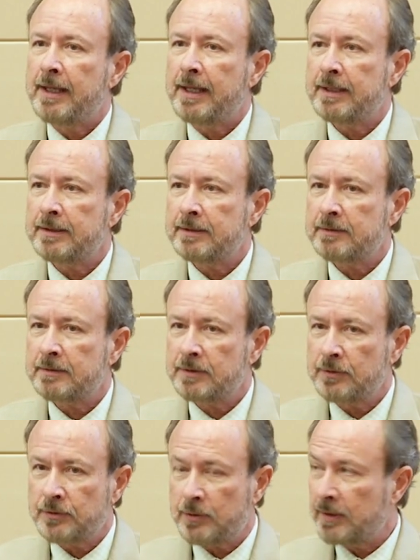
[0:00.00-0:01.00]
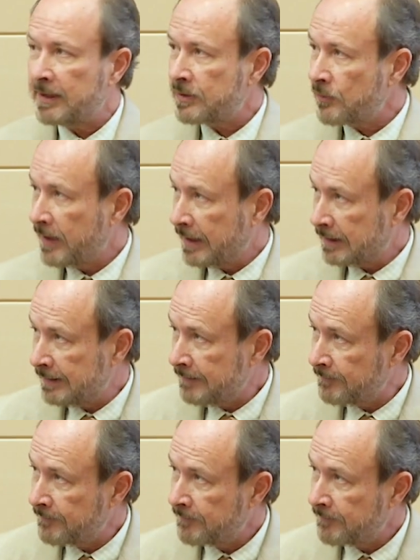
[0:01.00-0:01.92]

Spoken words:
and do so electronically.